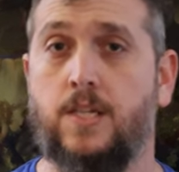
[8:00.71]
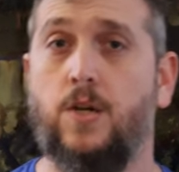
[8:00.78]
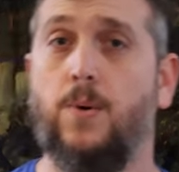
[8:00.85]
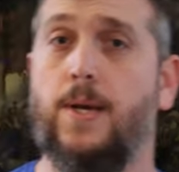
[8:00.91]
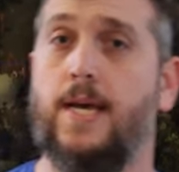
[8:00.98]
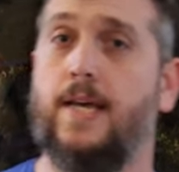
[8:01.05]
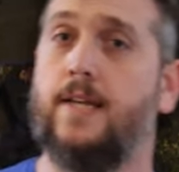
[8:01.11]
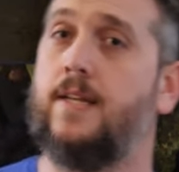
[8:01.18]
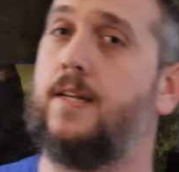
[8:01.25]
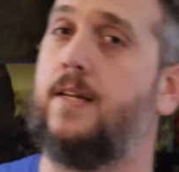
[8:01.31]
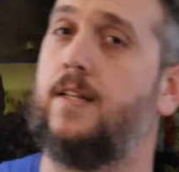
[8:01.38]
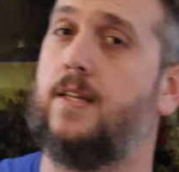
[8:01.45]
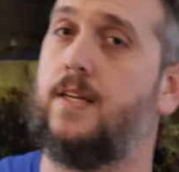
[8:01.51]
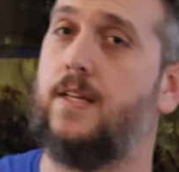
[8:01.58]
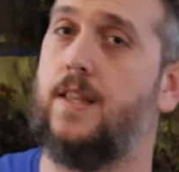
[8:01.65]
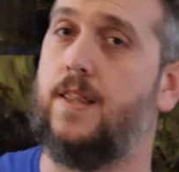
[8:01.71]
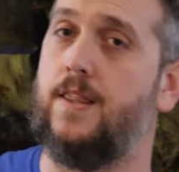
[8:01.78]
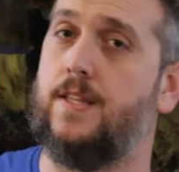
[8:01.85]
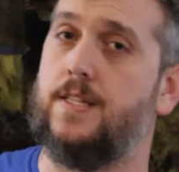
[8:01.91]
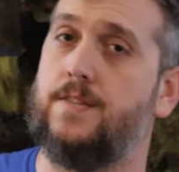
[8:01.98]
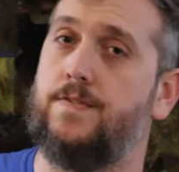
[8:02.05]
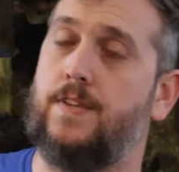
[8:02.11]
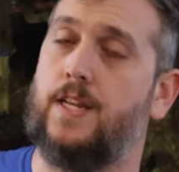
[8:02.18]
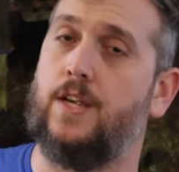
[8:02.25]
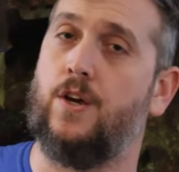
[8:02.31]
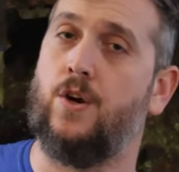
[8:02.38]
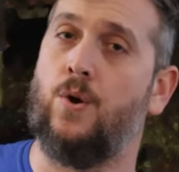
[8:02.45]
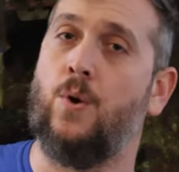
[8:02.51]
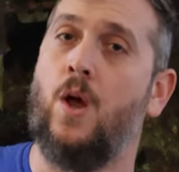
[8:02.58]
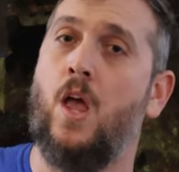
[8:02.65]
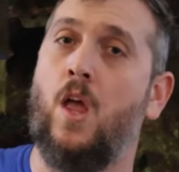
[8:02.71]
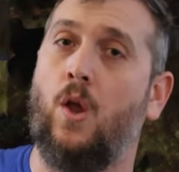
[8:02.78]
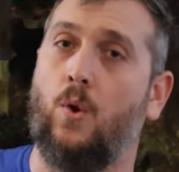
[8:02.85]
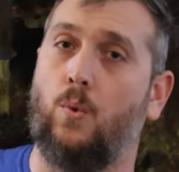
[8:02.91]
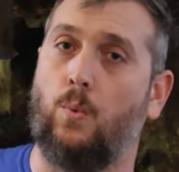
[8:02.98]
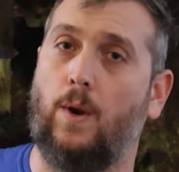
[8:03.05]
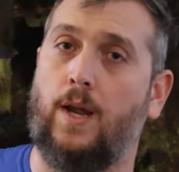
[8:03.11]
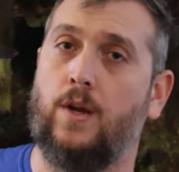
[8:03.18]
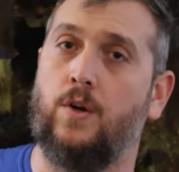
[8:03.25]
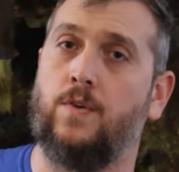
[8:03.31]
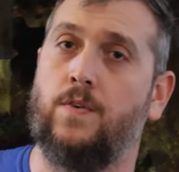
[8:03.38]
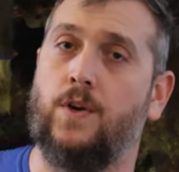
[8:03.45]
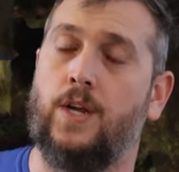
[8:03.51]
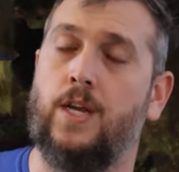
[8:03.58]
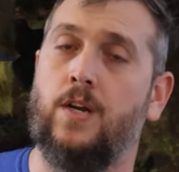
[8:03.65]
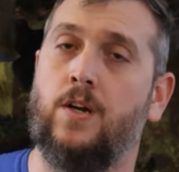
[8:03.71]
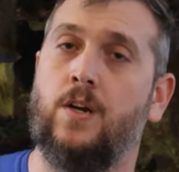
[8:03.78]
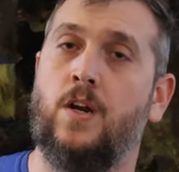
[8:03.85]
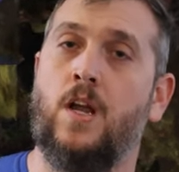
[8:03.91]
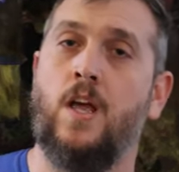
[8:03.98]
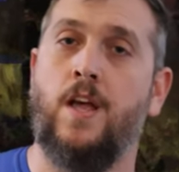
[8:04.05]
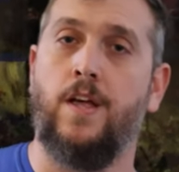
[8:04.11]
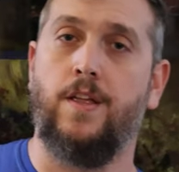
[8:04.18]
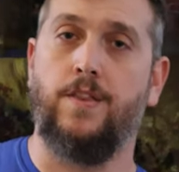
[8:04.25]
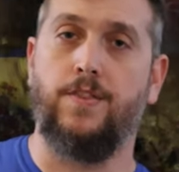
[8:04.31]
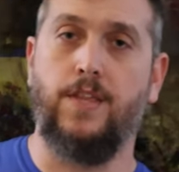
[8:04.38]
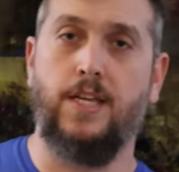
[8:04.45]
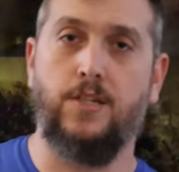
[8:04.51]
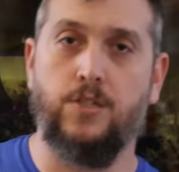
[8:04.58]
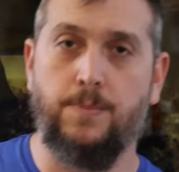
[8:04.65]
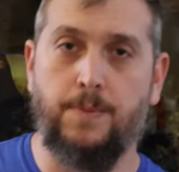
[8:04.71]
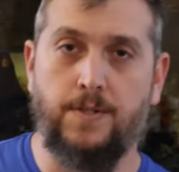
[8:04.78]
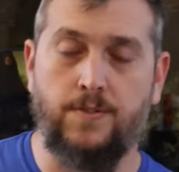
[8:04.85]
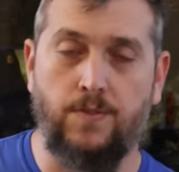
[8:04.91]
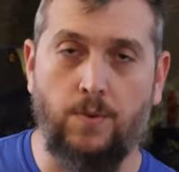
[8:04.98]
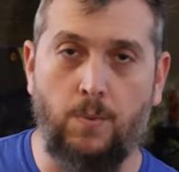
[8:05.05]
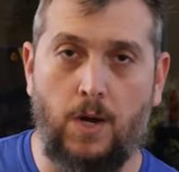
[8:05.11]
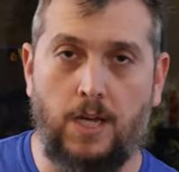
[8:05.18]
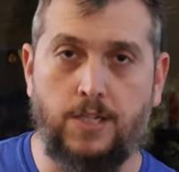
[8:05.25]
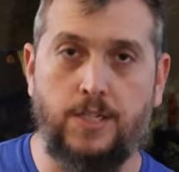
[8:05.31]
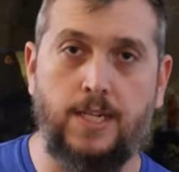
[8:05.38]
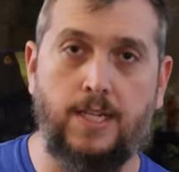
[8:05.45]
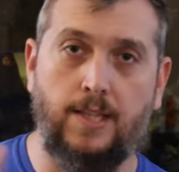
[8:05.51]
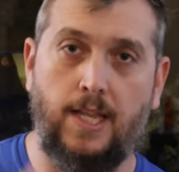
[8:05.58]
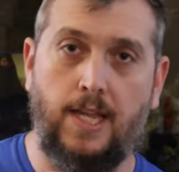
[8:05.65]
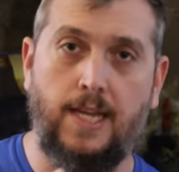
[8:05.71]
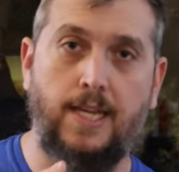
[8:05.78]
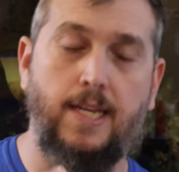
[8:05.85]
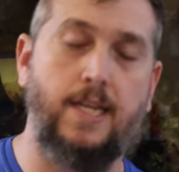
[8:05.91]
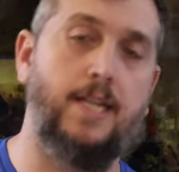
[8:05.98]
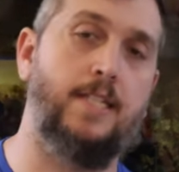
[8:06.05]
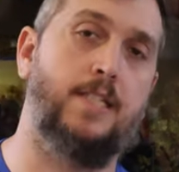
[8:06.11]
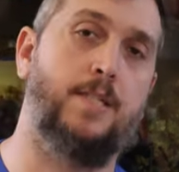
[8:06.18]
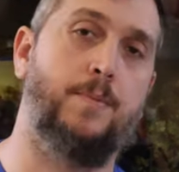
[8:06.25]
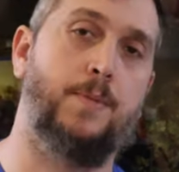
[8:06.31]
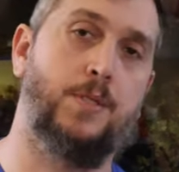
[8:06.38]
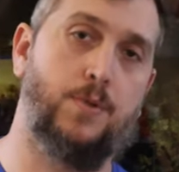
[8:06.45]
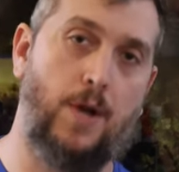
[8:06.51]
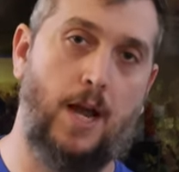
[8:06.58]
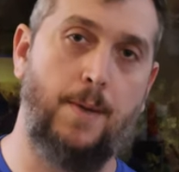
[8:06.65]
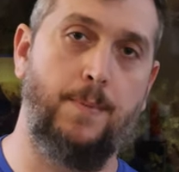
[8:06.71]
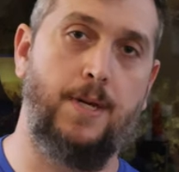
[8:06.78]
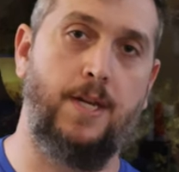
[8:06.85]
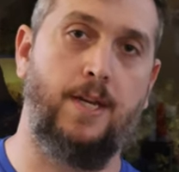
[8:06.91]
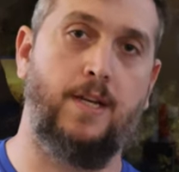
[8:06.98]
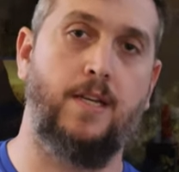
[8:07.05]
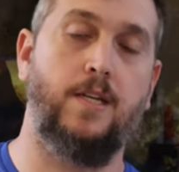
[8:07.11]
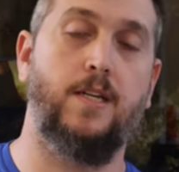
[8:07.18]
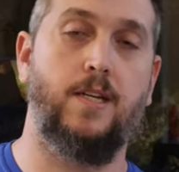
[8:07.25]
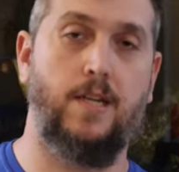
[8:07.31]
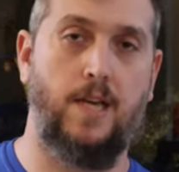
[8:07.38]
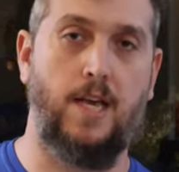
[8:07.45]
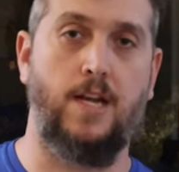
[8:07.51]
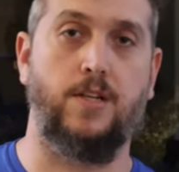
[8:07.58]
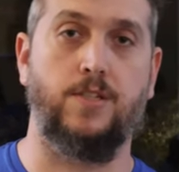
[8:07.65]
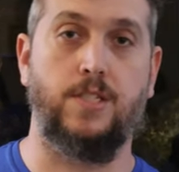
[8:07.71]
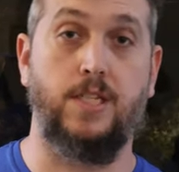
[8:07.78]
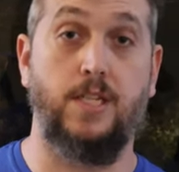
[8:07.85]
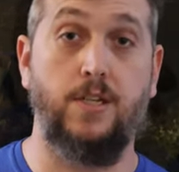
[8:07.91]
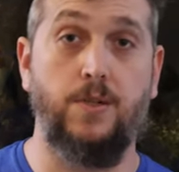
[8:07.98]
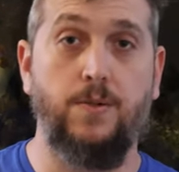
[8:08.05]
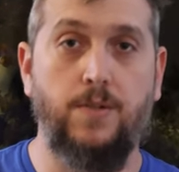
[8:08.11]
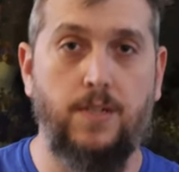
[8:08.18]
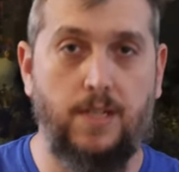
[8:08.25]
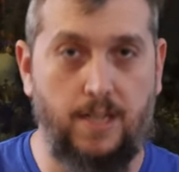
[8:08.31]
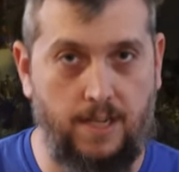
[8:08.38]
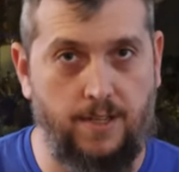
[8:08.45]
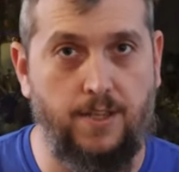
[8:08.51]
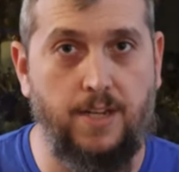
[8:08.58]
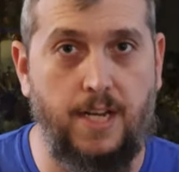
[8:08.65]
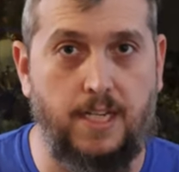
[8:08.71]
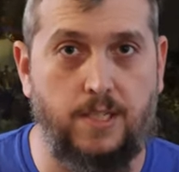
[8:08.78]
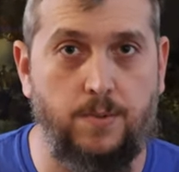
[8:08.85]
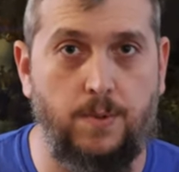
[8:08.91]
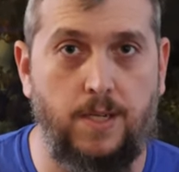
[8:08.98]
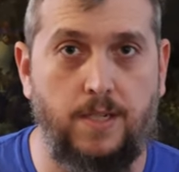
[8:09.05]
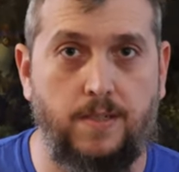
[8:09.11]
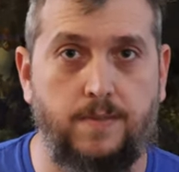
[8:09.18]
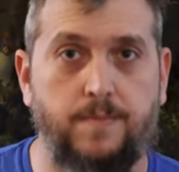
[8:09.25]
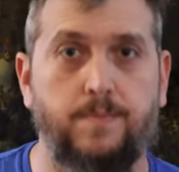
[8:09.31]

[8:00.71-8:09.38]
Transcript: then go ahead and click this video right over here. Thank you so much for watching, liking, and subscribing, and I'll see you in the next one.